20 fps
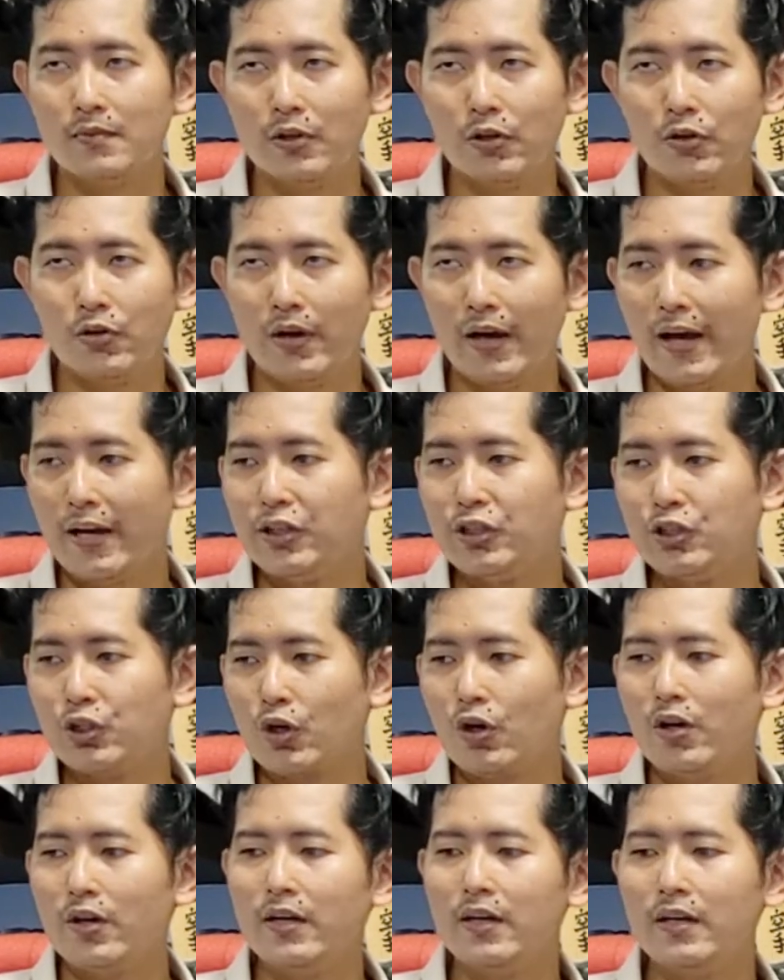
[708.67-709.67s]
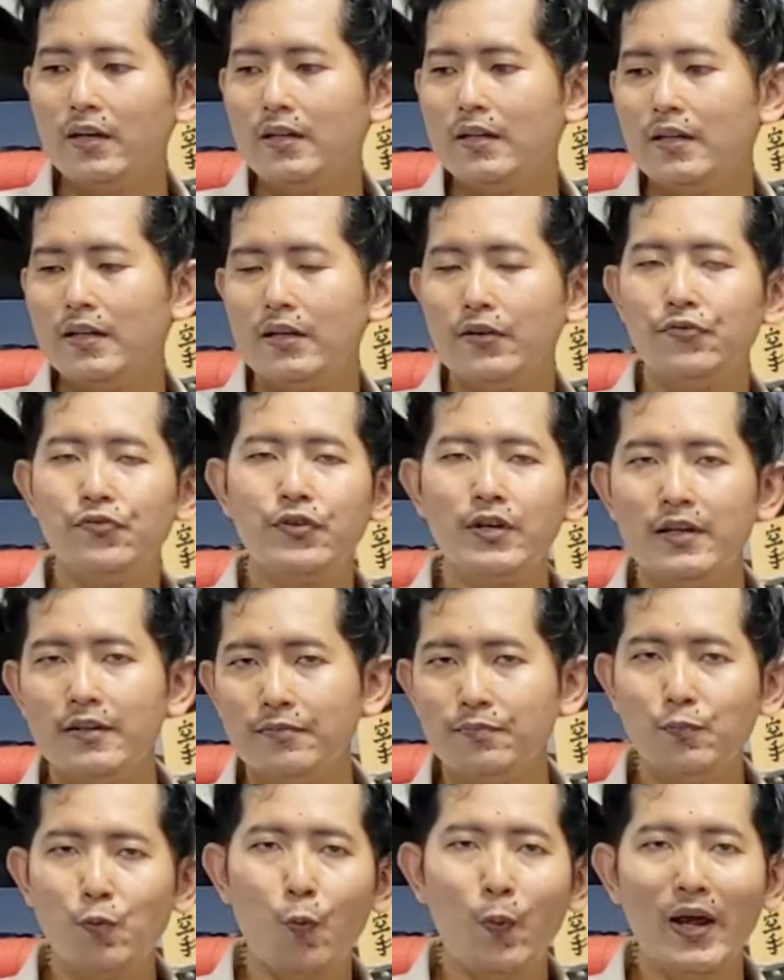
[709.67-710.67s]
enjoy the
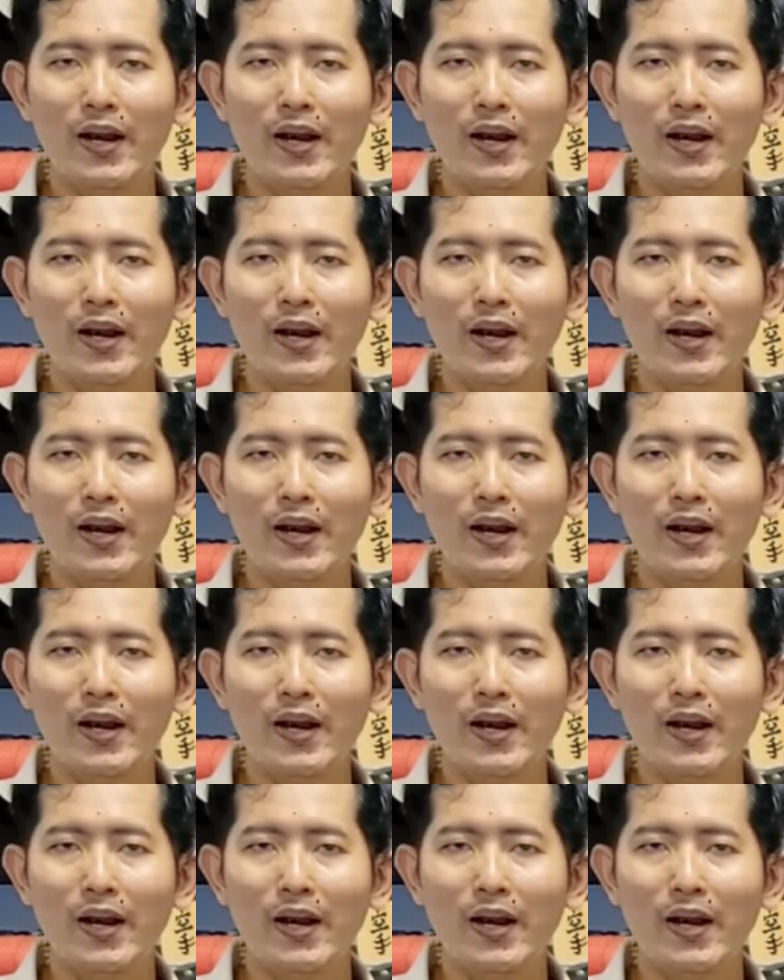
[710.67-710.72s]
different